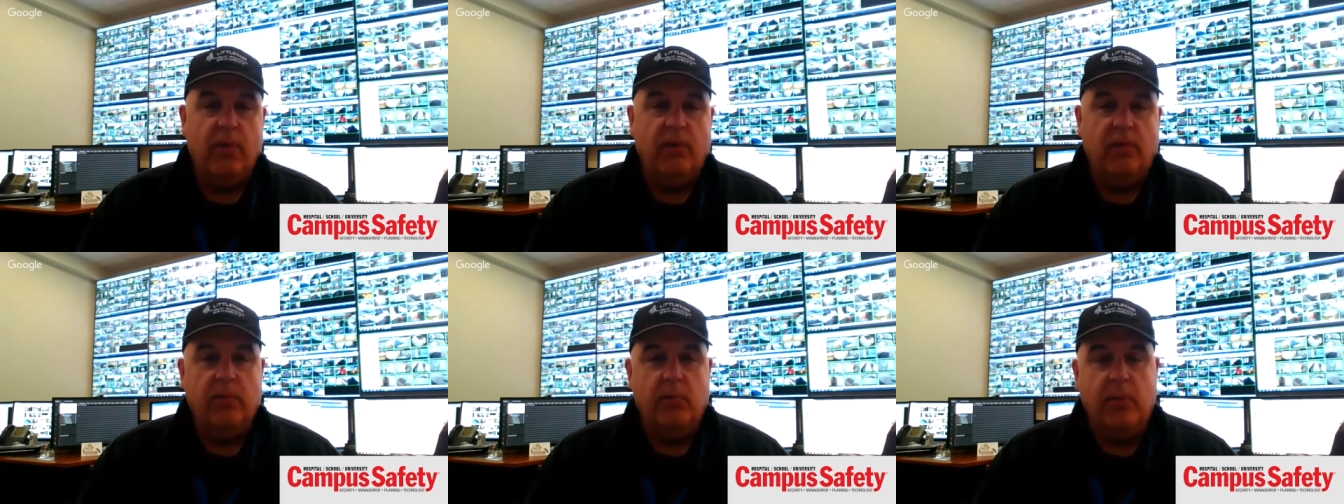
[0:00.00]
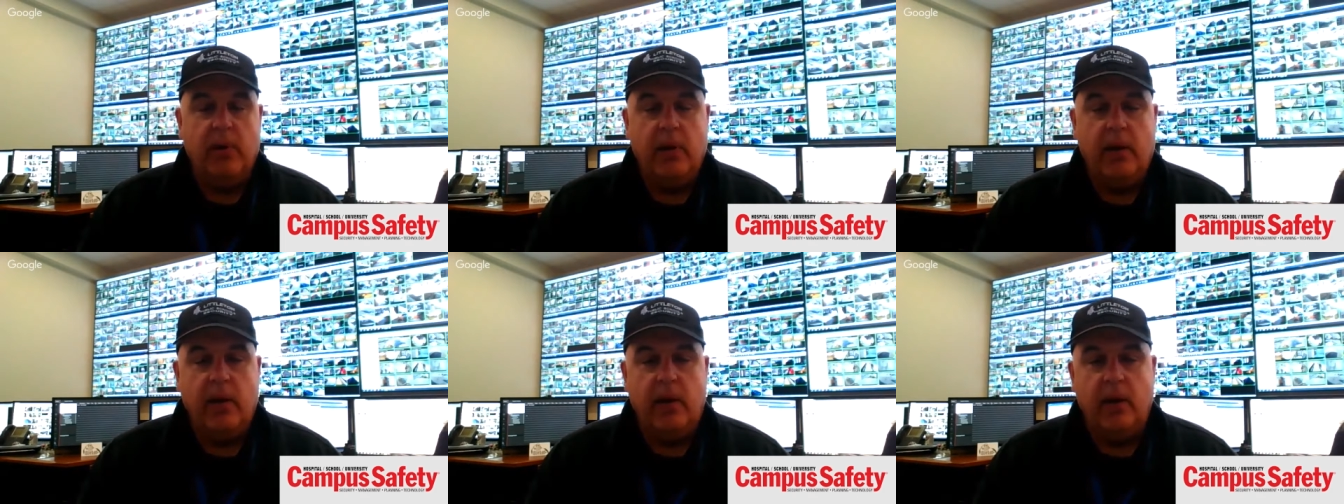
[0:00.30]
to
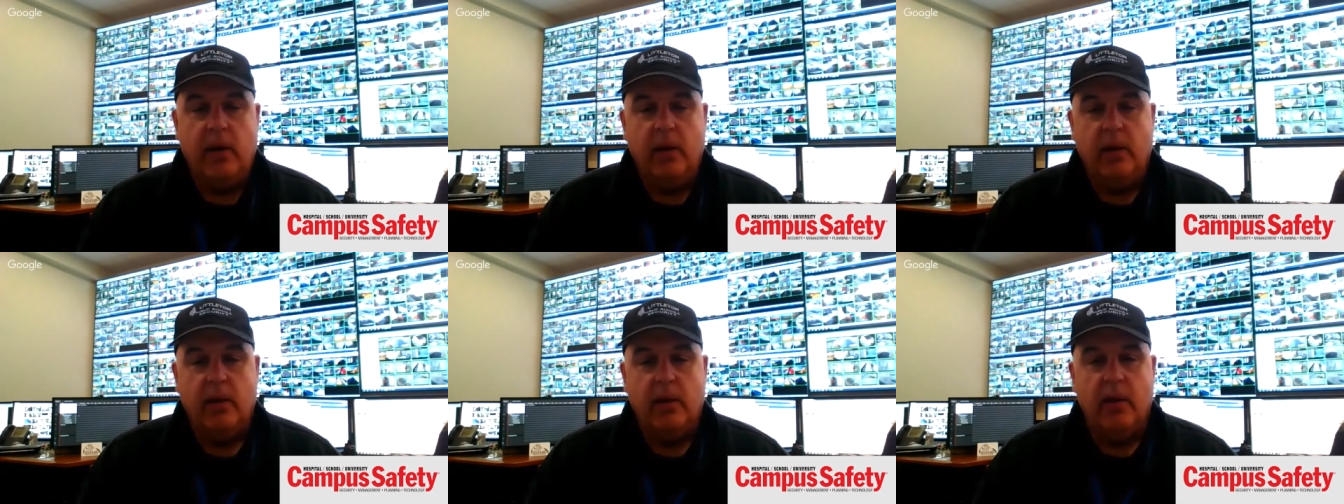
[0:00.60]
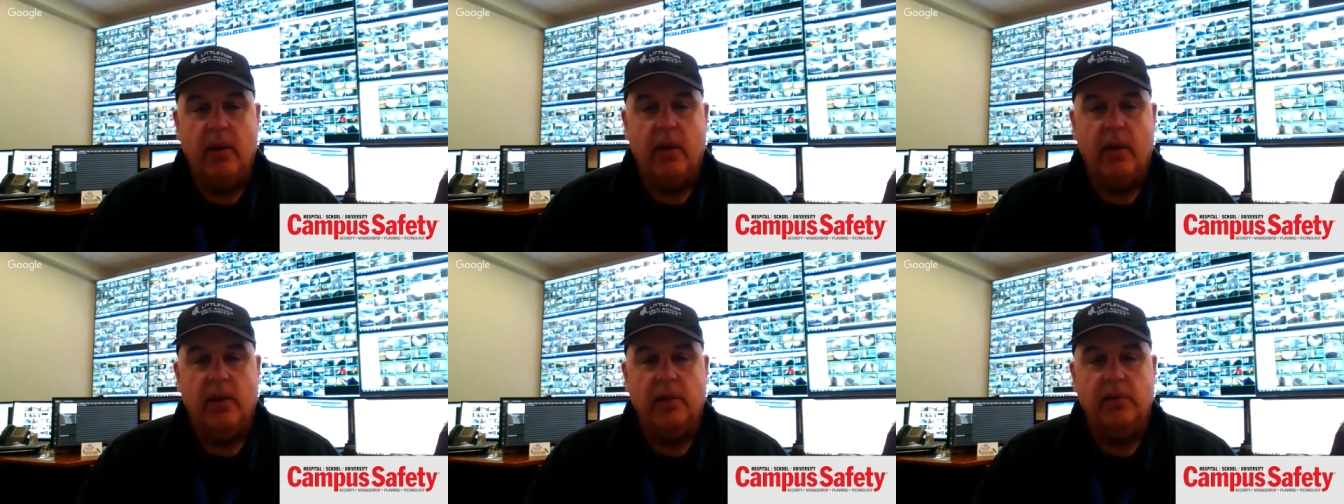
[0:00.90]
be
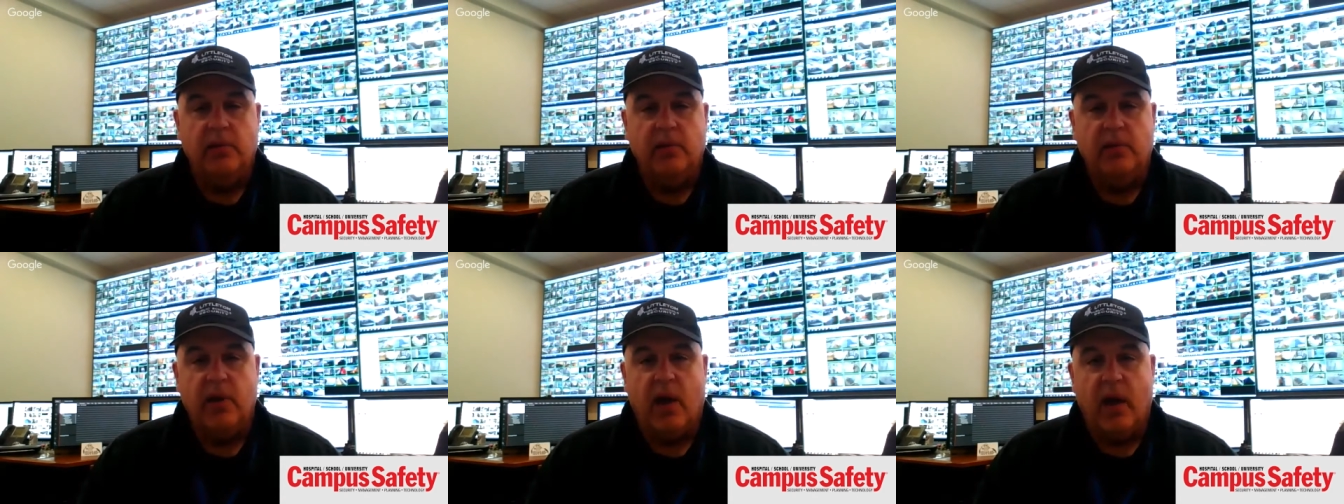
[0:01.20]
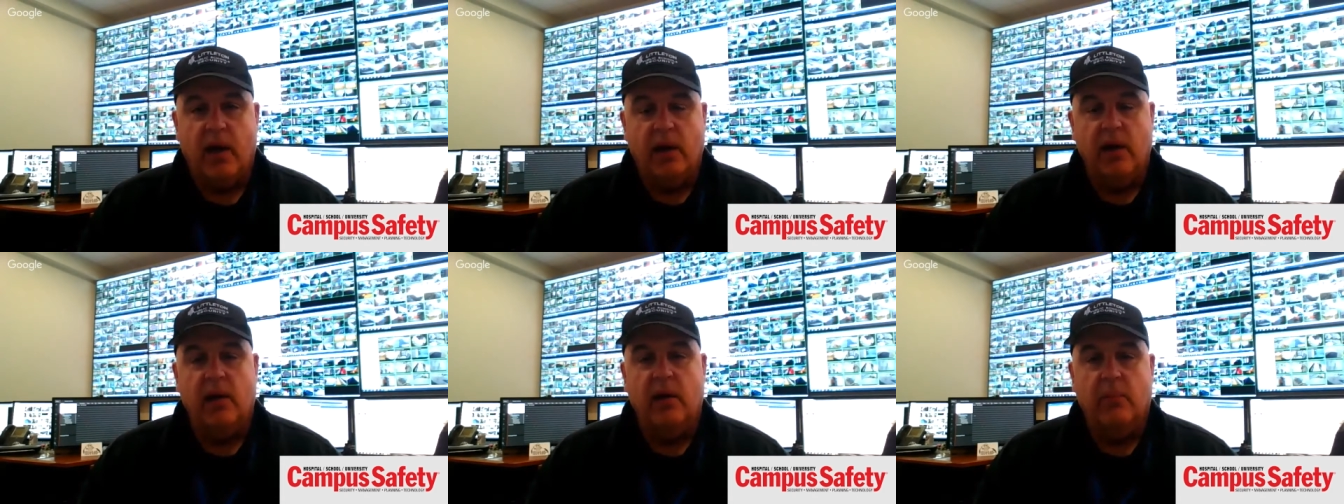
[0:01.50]

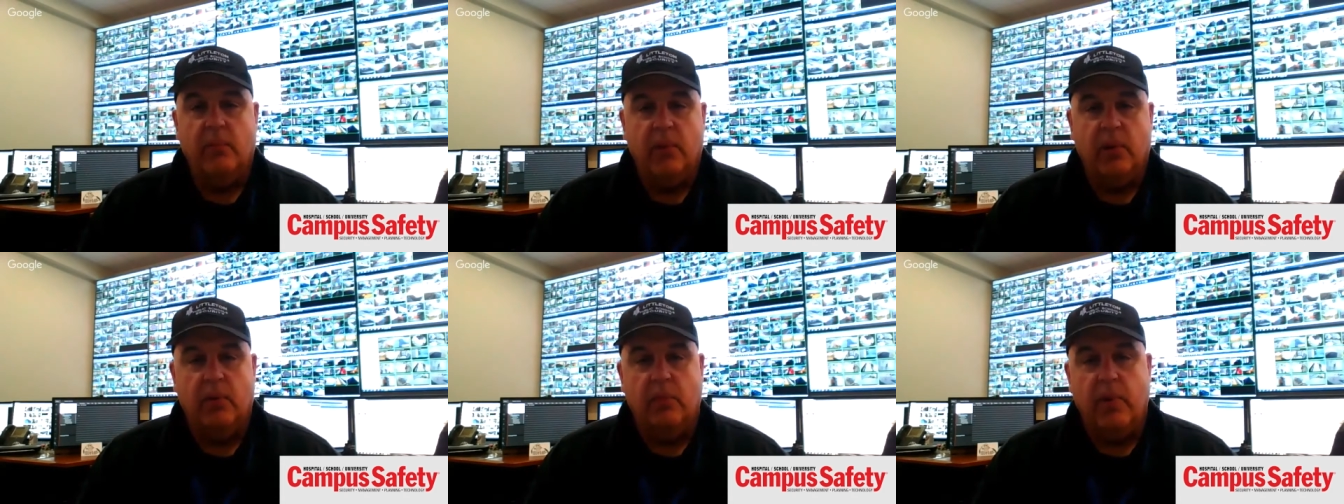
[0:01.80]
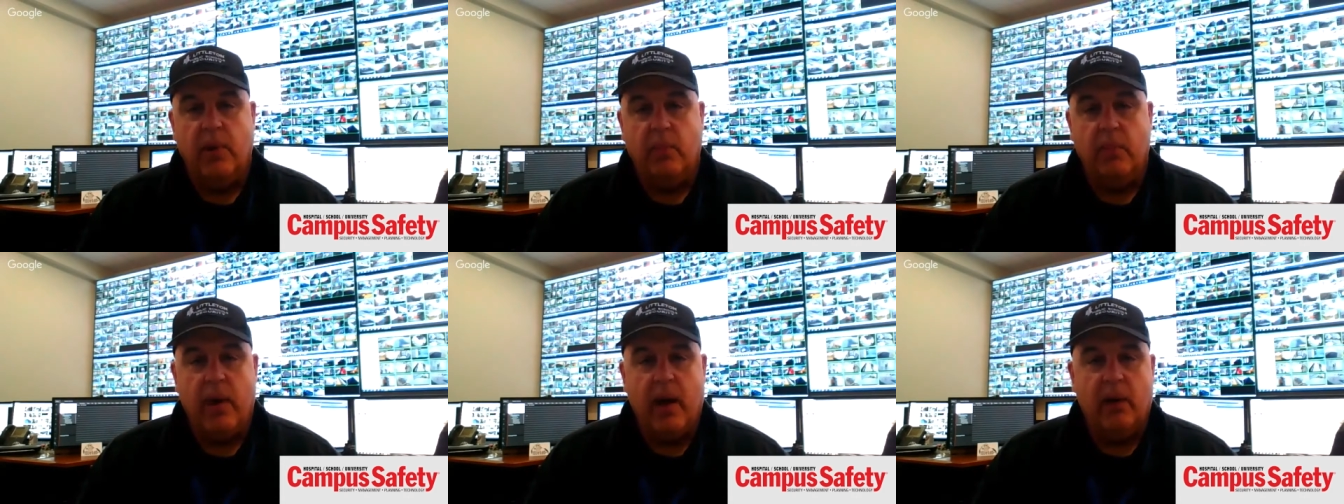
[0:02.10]
talking a little
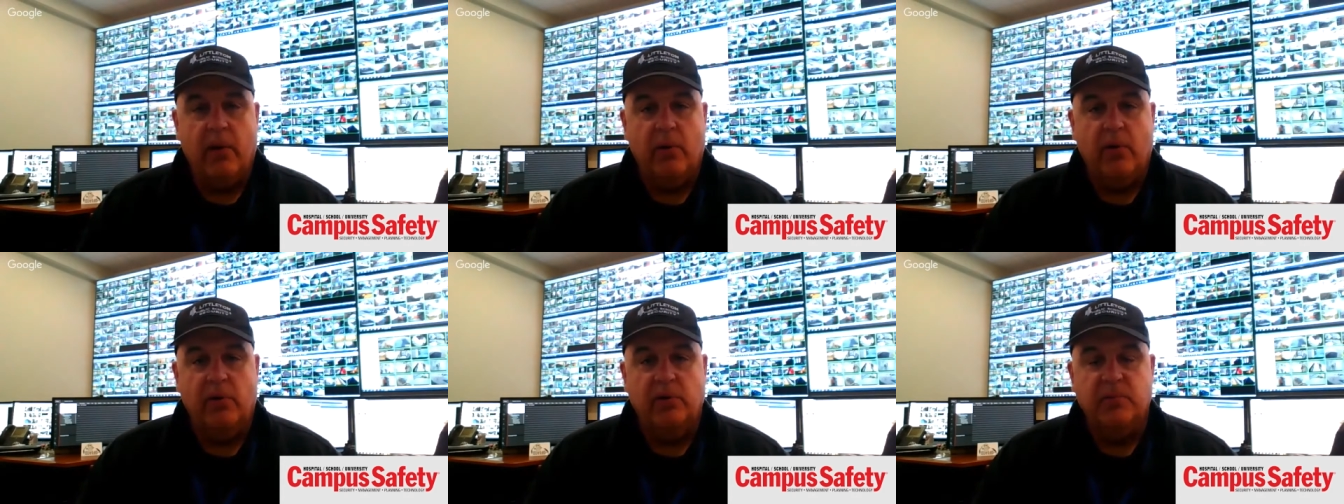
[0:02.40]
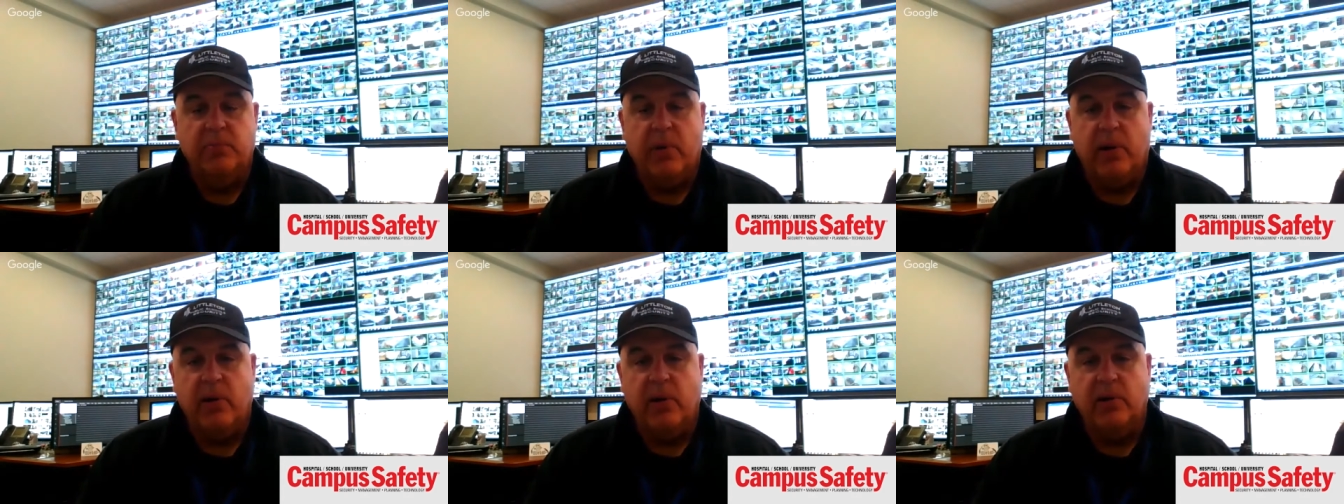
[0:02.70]
bit about her
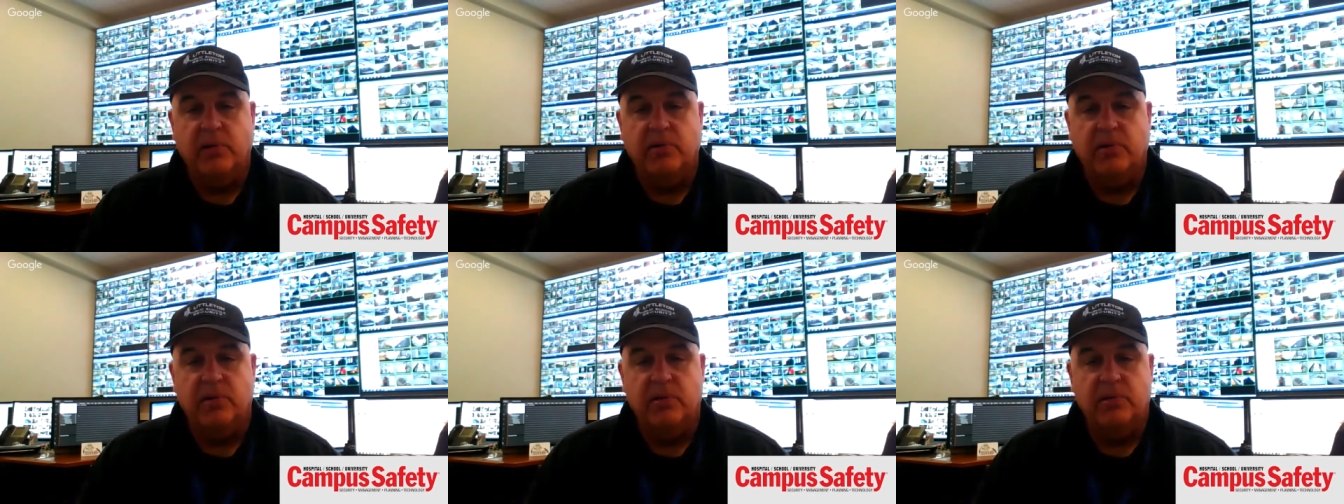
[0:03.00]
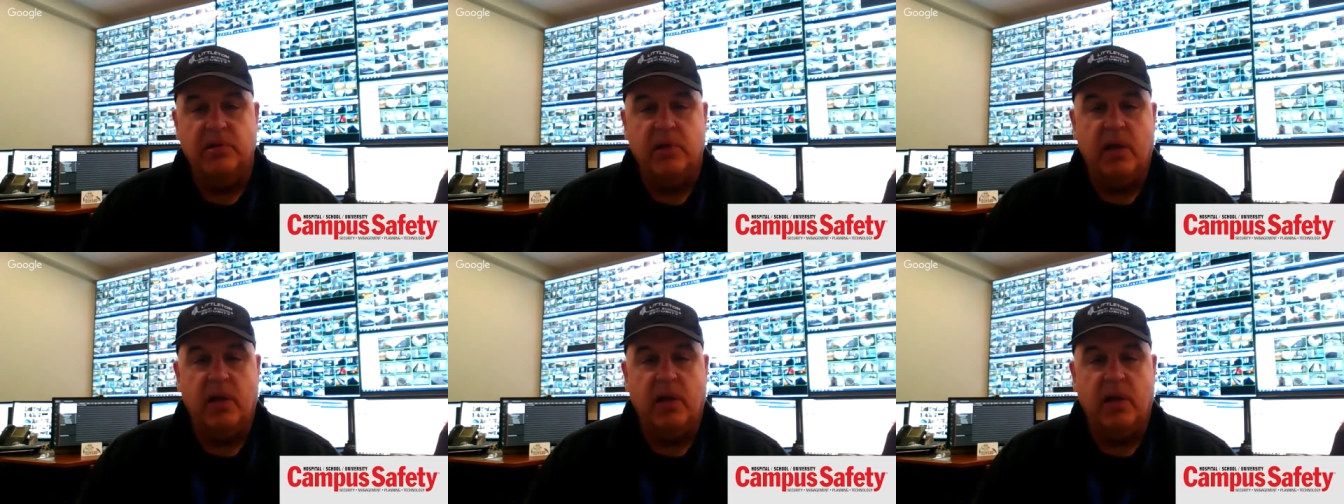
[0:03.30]
experiences